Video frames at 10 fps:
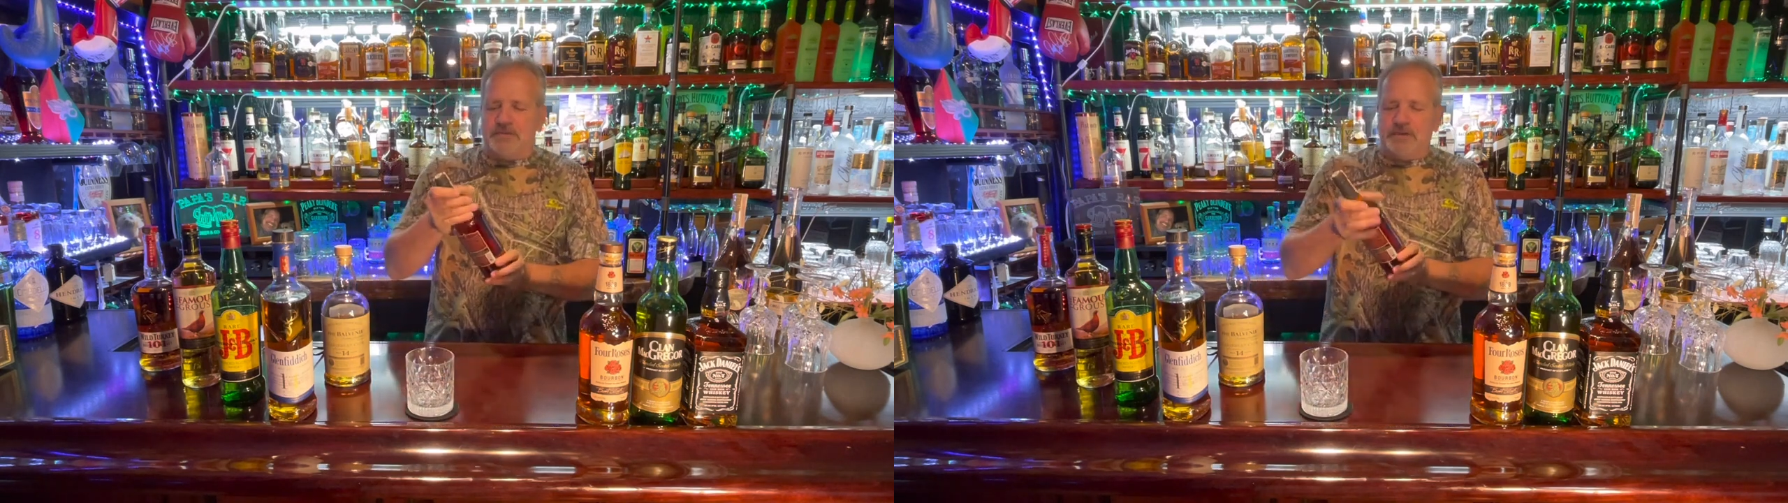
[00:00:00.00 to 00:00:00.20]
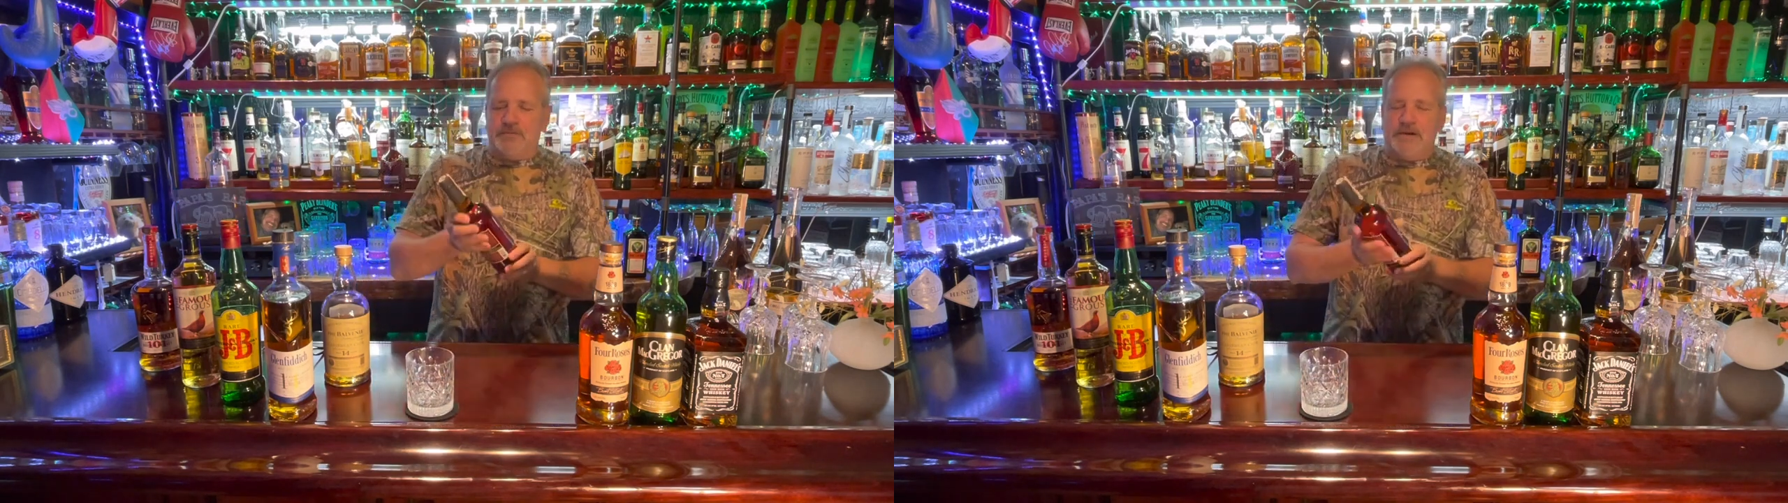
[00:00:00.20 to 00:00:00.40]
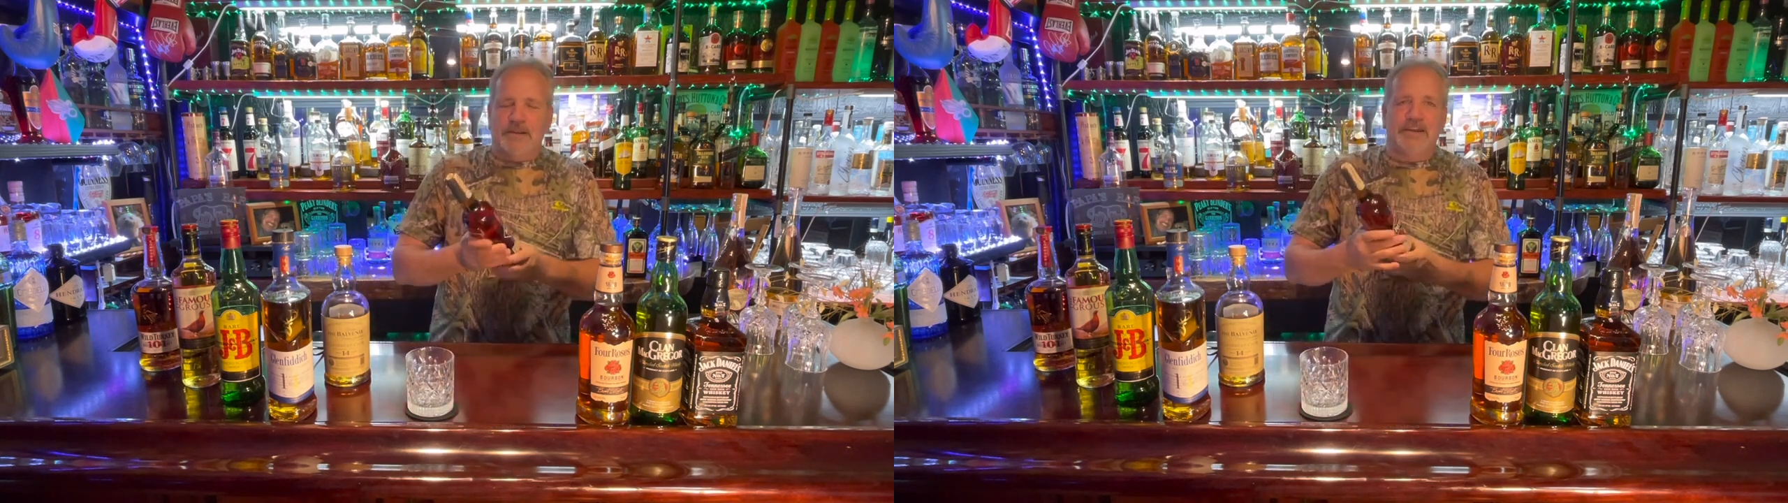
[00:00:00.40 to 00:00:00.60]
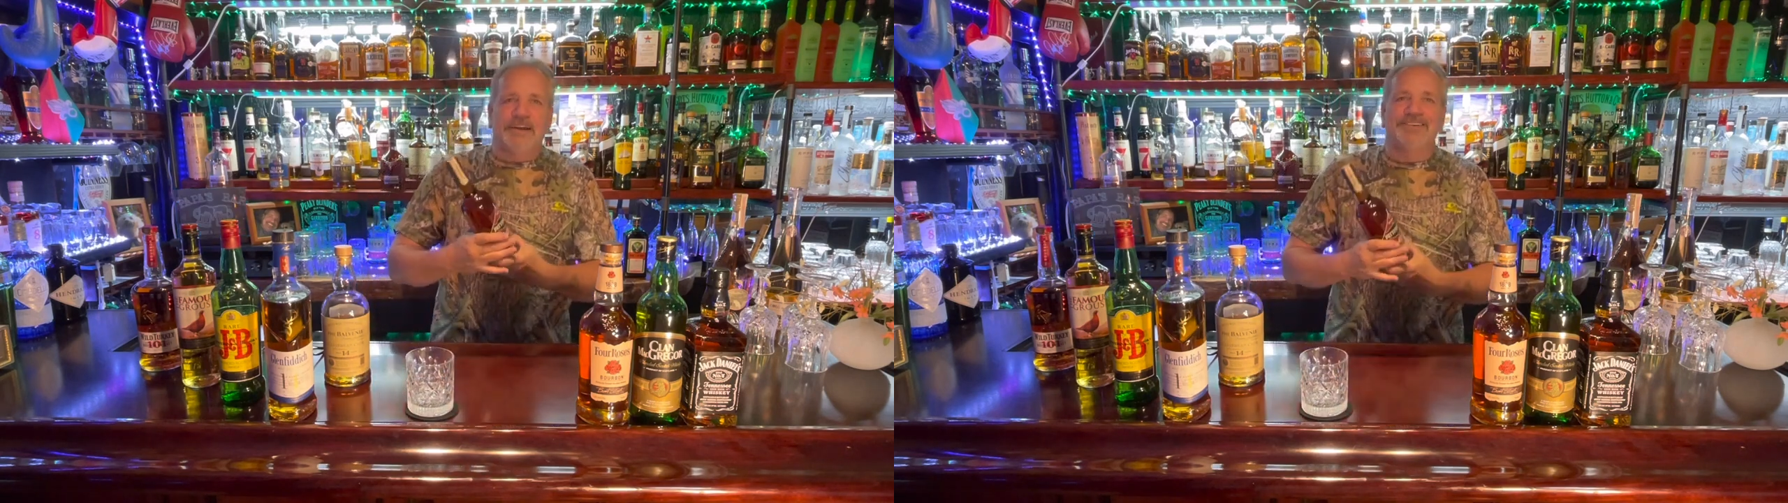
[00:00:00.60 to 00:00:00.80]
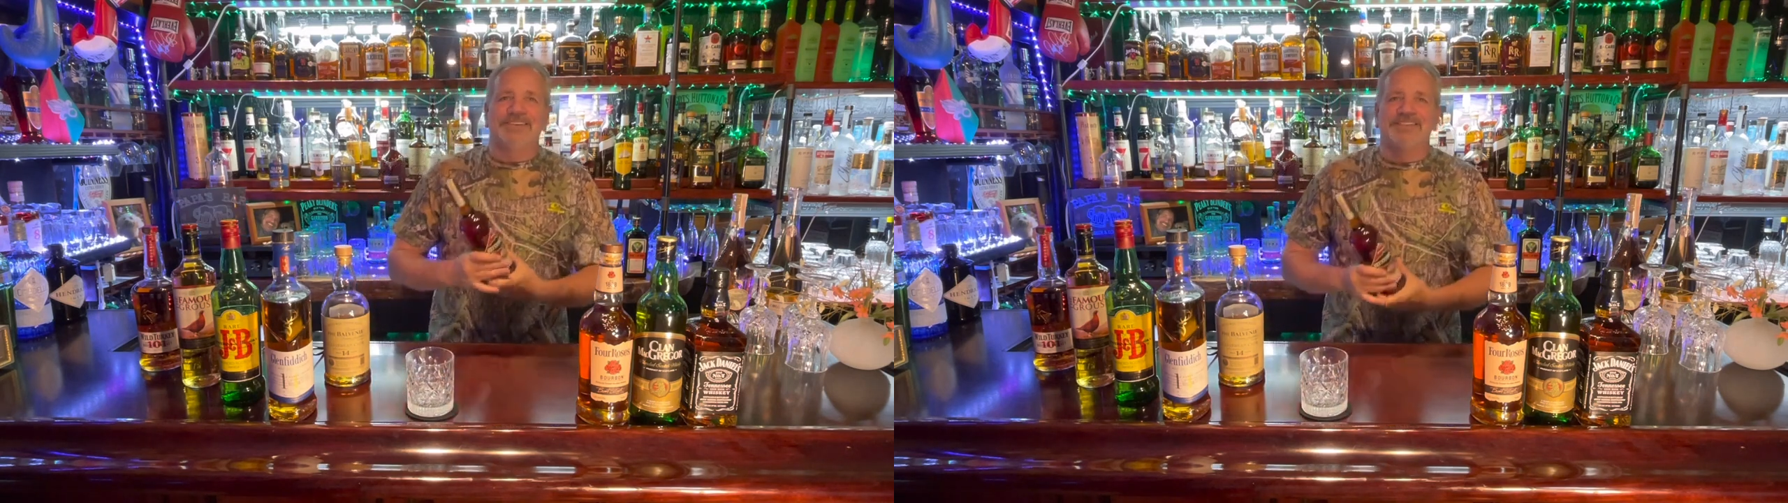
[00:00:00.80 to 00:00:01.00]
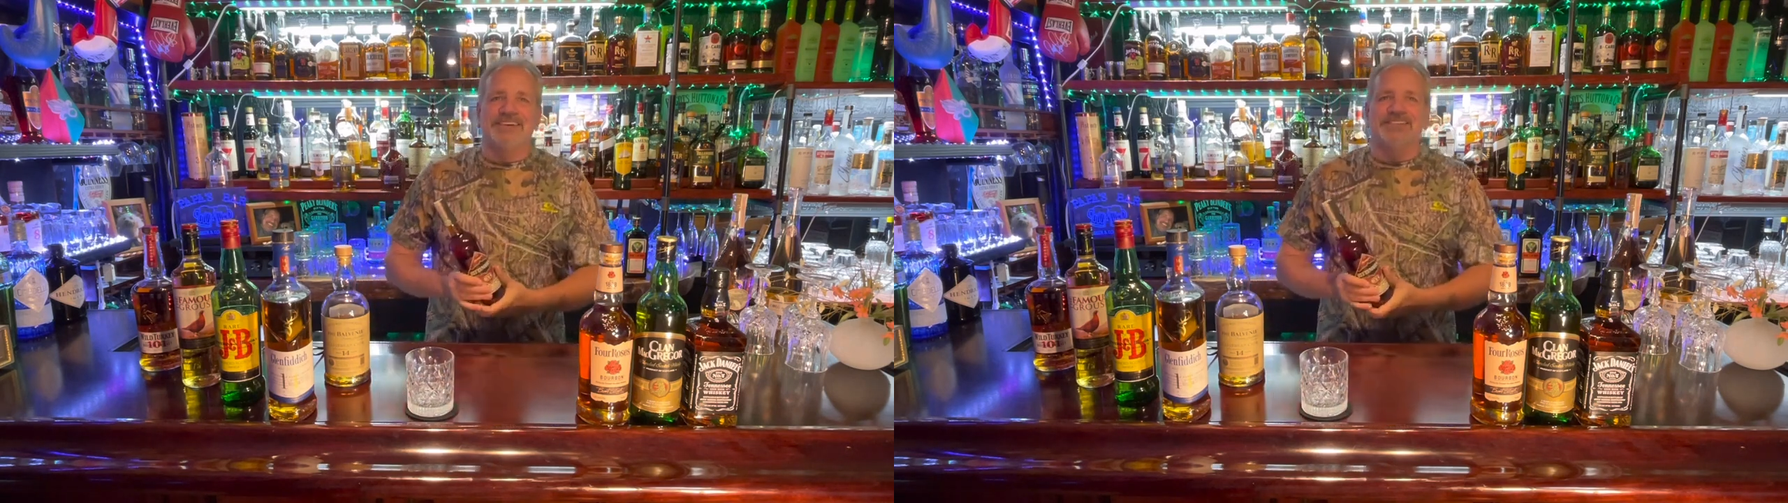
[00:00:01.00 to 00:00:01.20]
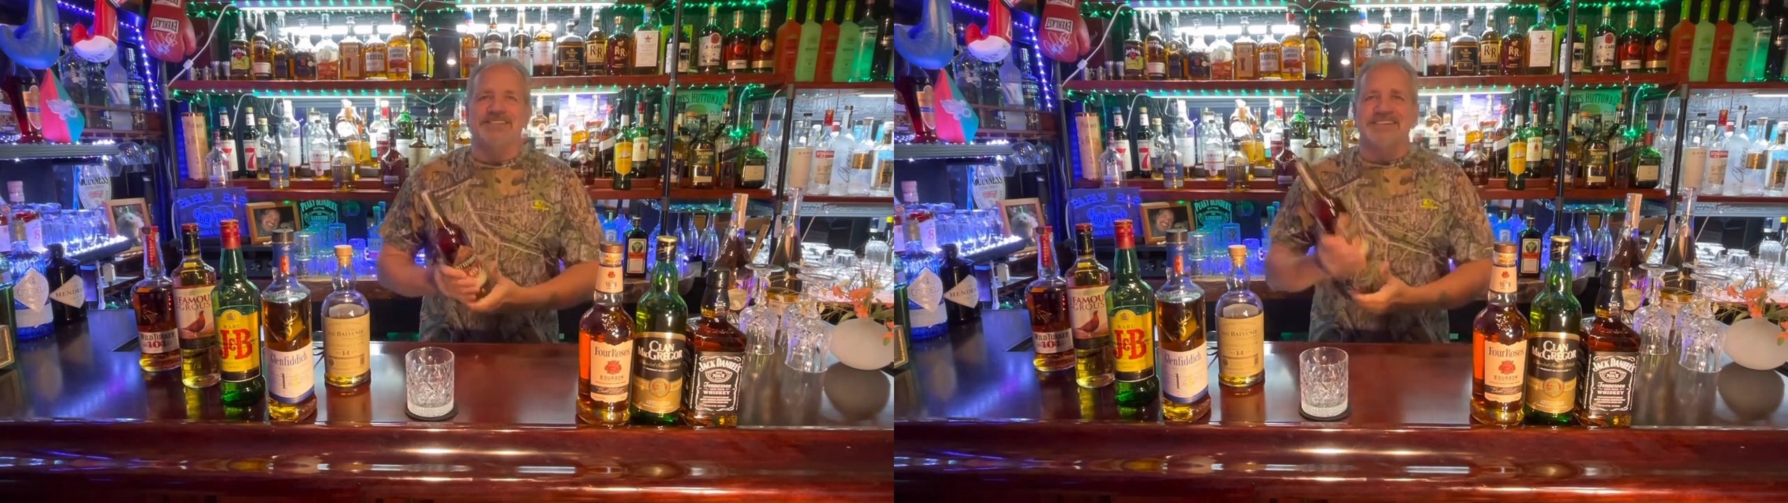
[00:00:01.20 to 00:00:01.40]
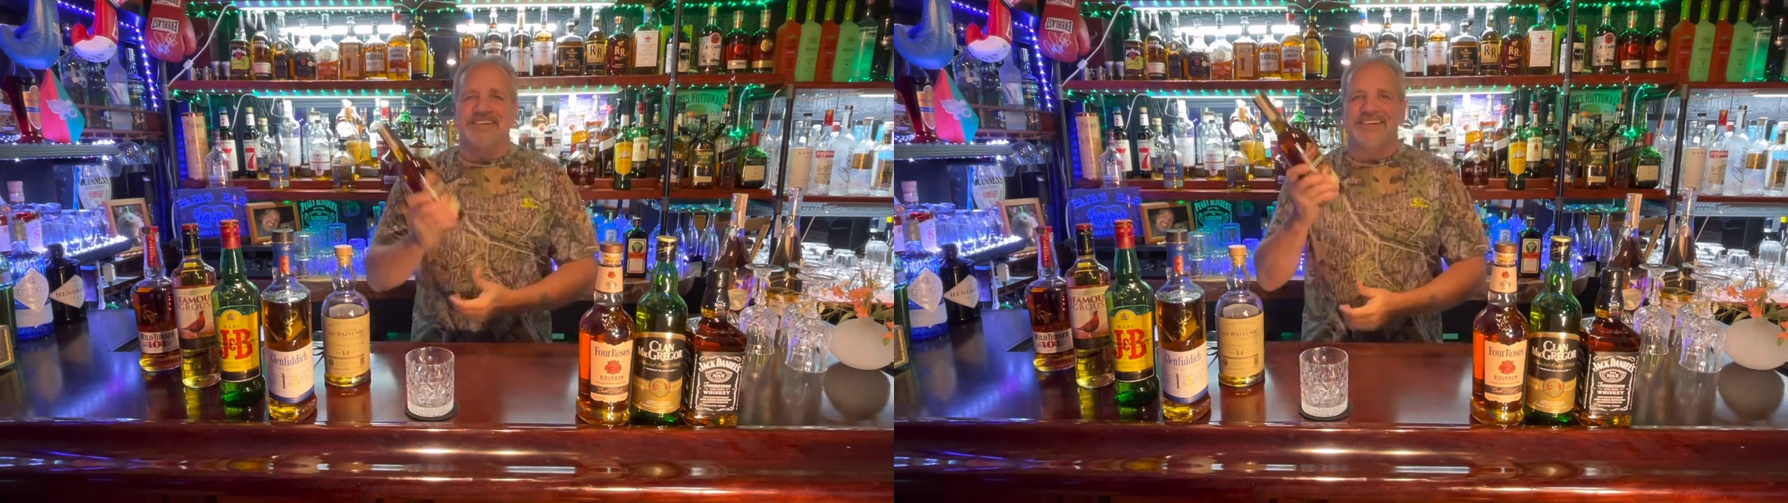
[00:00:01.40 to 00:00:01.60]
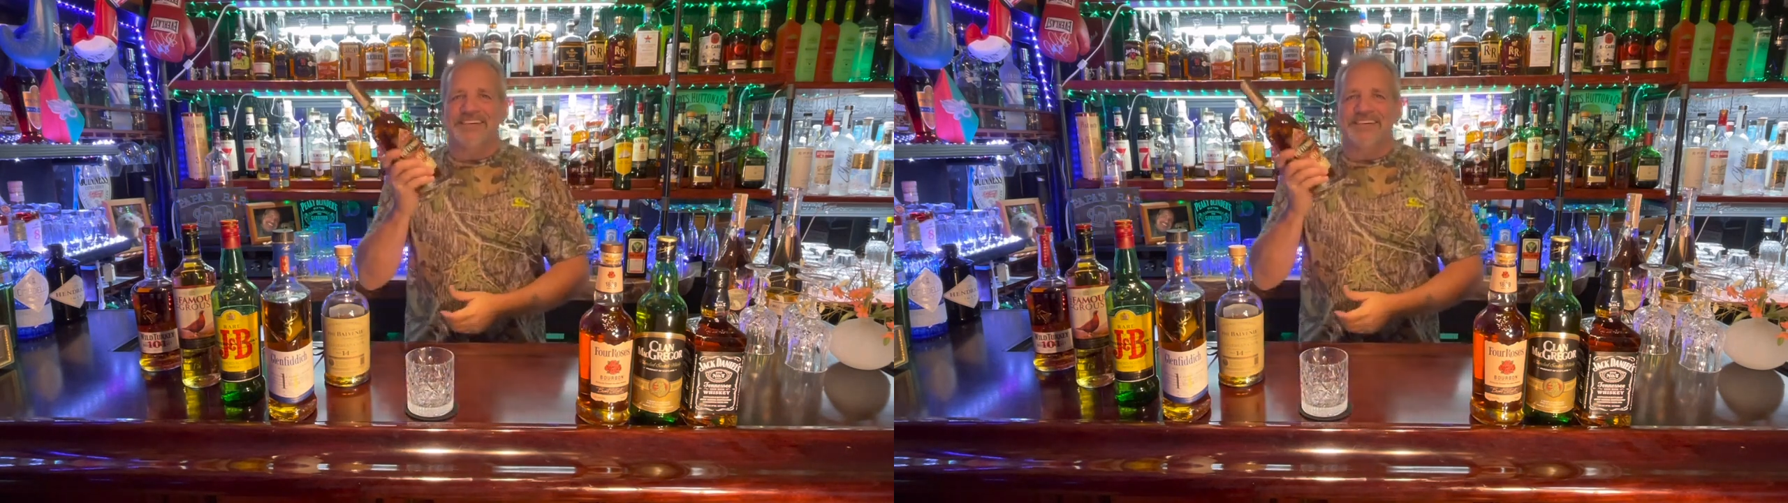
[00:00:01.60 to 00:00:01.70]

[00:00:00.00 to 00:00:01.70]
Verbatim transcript: I said, well, I can't resist.